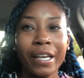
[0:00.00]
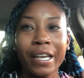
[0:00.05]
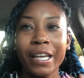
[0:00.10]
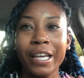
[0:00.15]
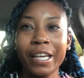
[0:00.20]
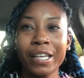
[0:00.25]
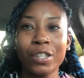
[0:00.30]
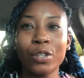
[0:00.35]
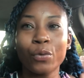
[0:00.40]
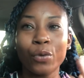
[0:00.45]

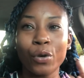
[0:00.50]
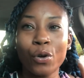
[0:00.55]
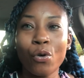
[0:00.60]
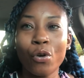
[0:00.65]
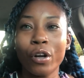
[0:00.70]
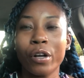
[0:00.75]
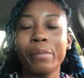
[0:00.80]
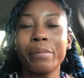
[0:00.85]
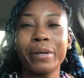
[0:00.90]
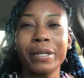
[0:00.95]
hit the
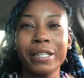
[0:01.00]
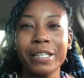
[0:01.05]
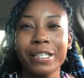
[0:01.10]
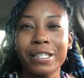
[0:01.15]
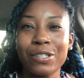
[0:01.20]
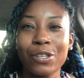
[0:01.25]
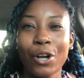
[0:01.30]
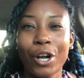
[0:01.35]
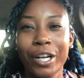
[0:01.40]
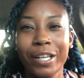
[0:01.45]
record button and
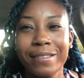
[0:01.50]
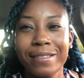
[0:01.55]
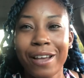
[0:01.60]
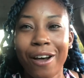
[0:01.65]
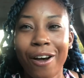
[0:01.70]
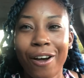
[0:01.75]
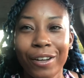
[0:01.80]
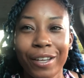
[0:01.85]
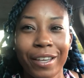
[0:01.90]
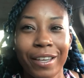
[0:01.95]
started
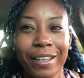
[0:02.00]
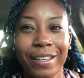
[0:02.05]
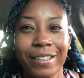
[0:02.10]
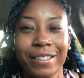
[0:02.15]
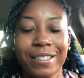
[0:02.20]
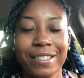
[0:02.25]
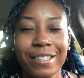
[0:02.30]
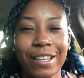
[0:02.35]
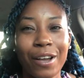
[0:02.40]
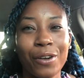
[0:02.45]
talking
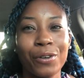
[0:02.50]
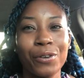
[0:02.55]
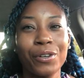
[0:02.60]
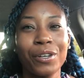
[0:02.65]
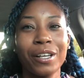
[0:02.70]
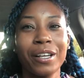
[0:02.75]
so